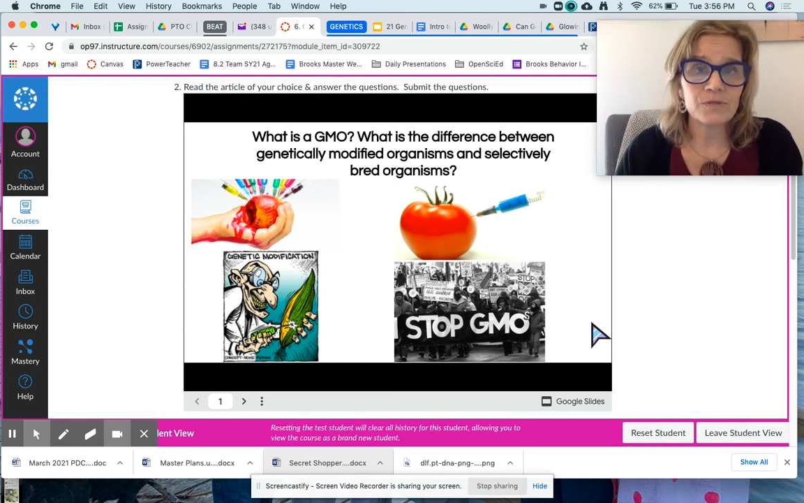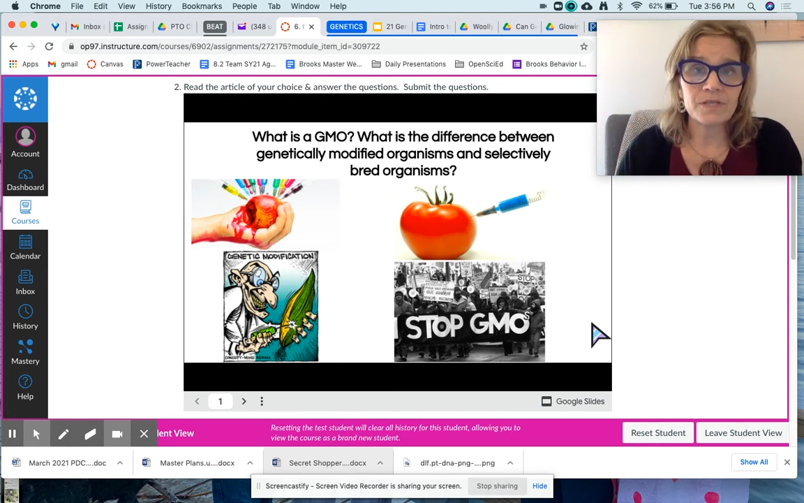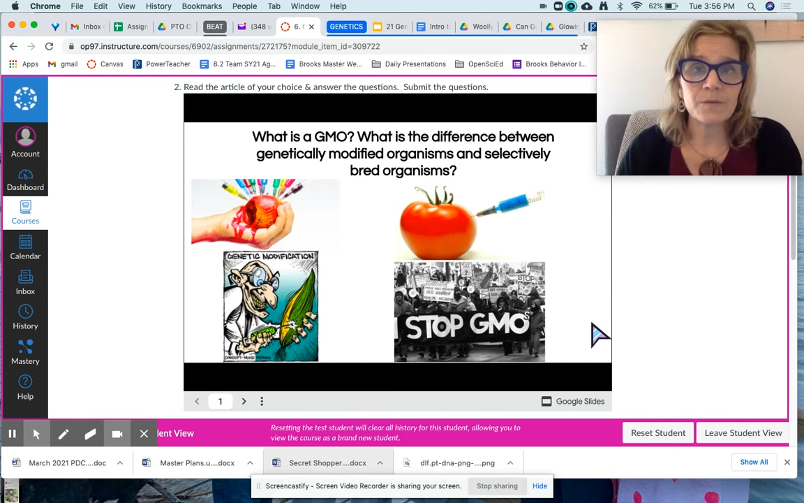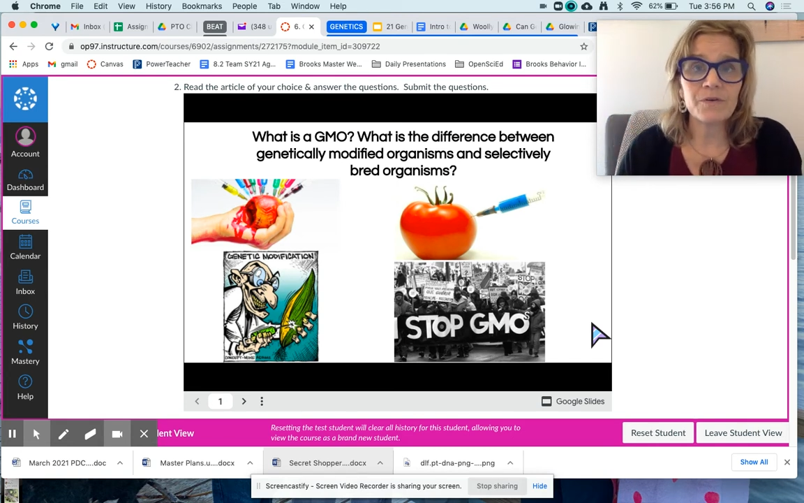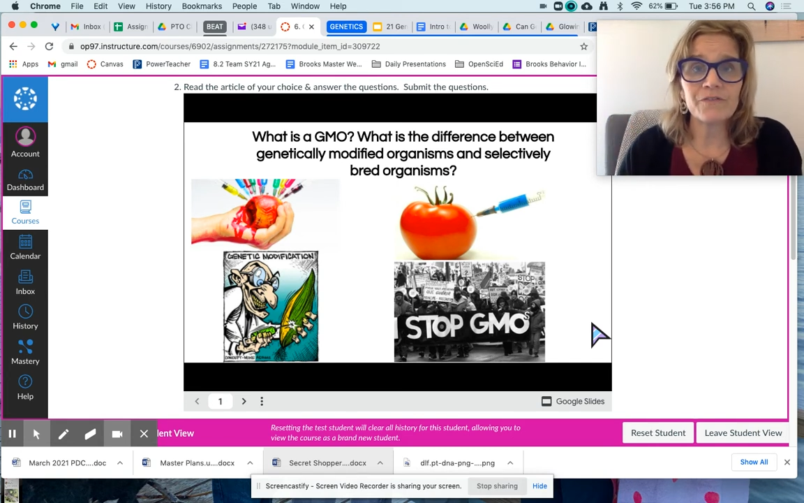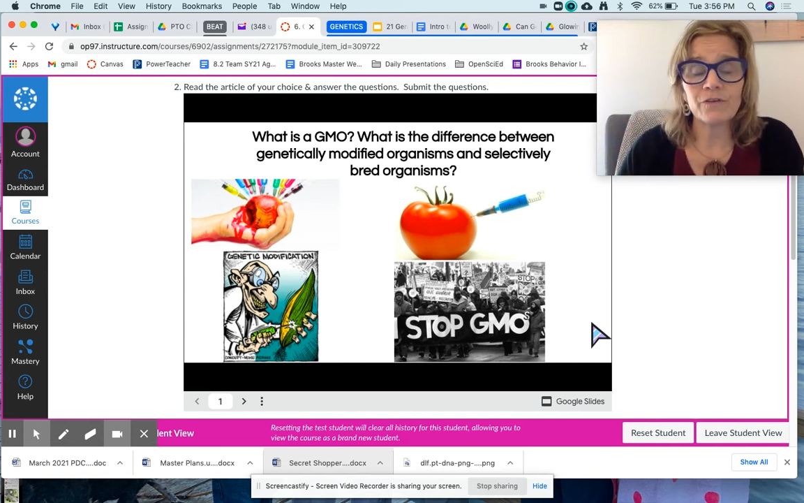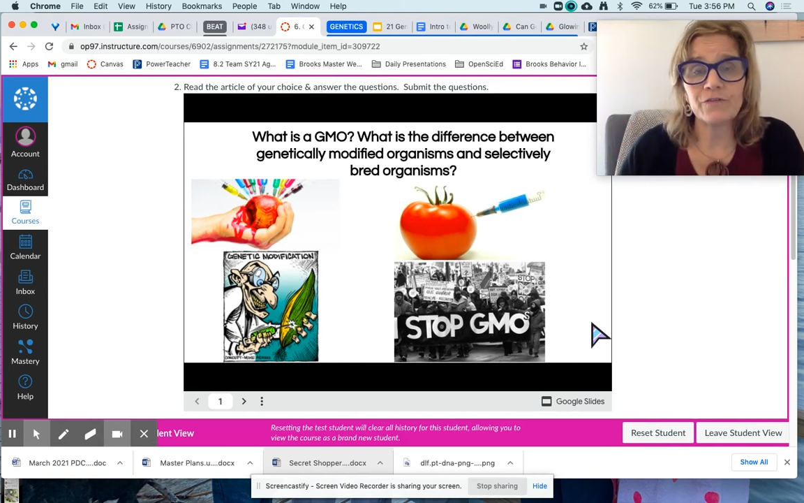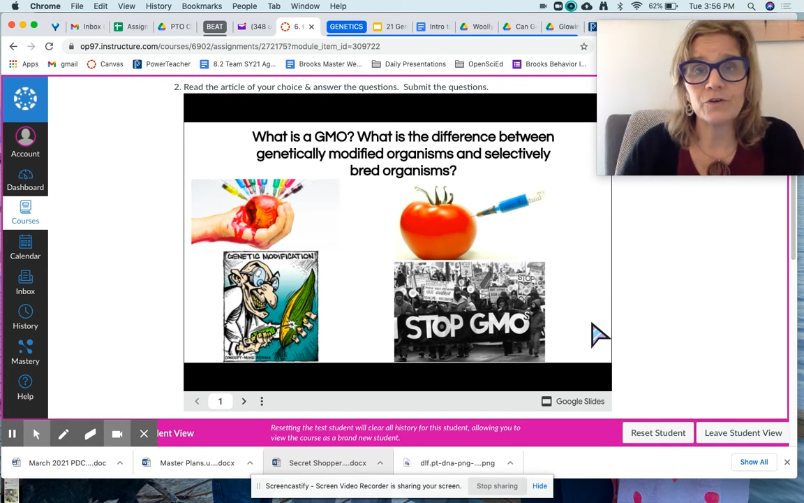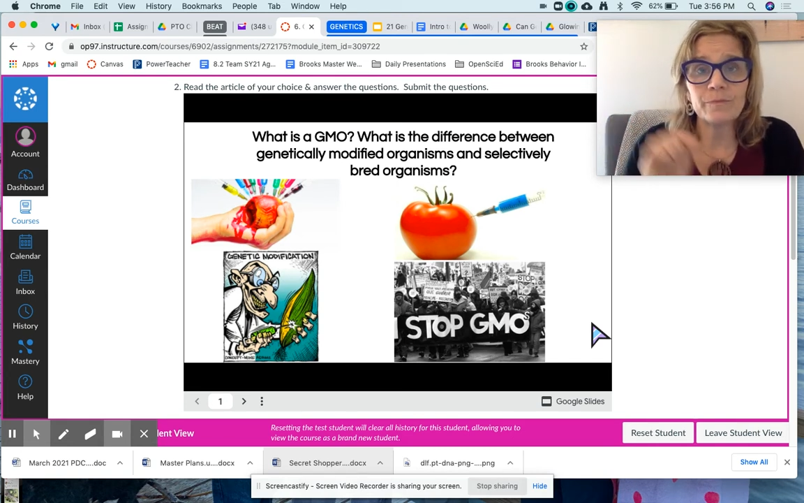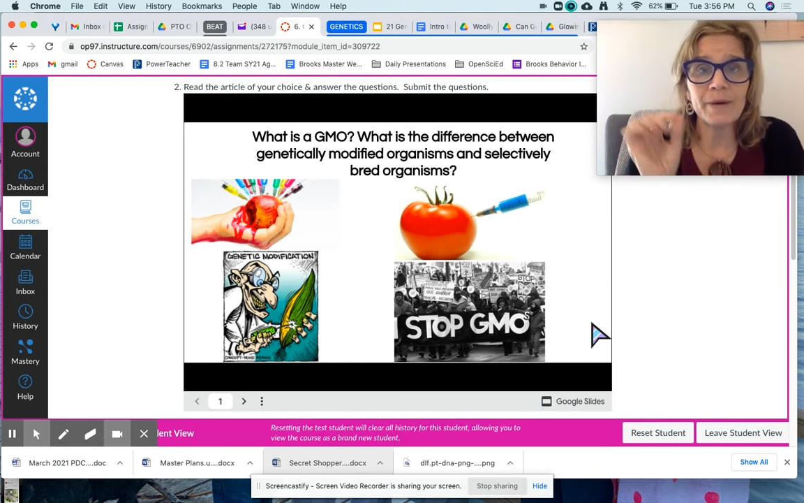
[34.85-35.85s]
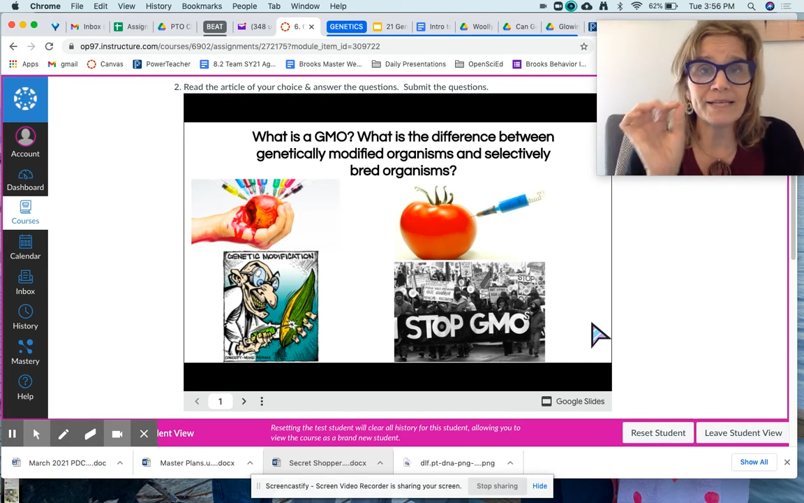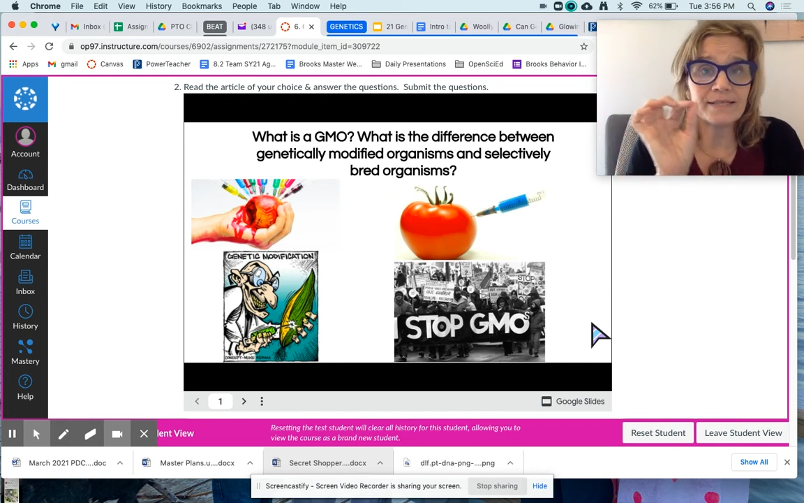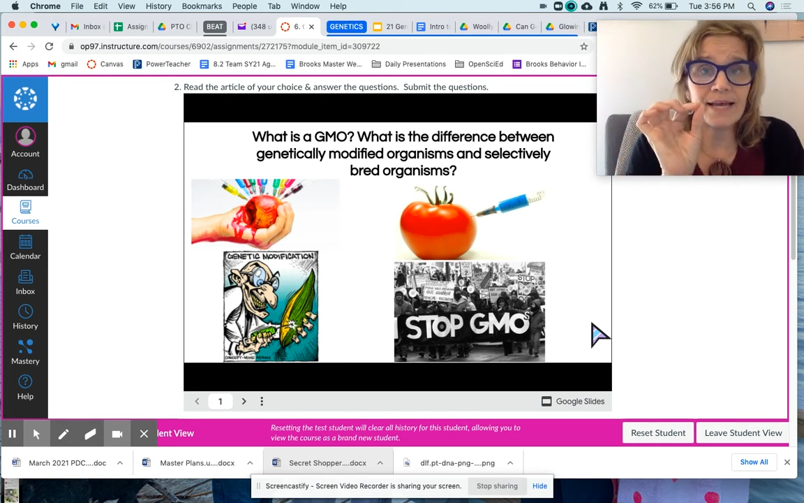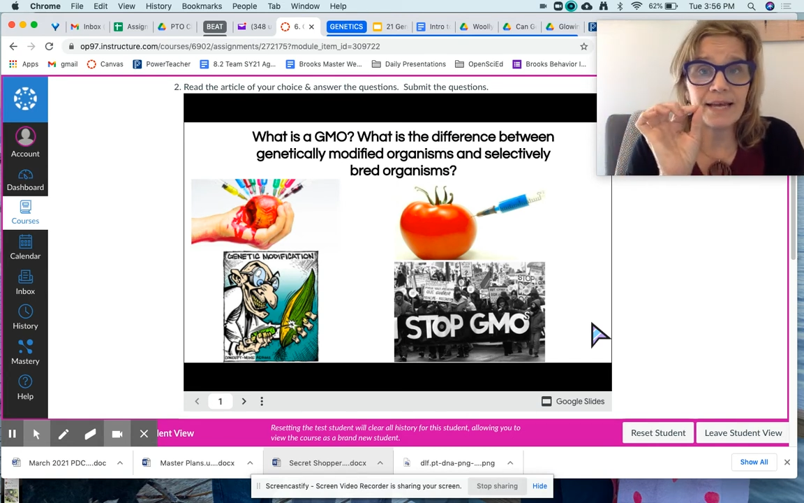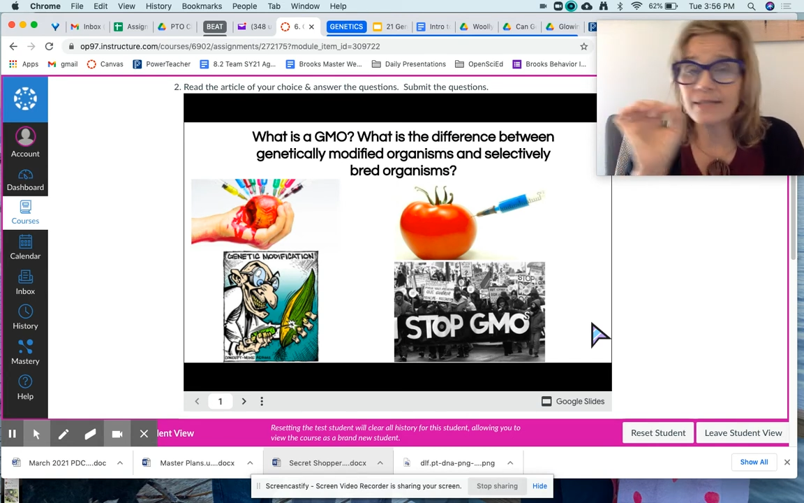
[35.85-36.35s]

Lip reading: some of your food might say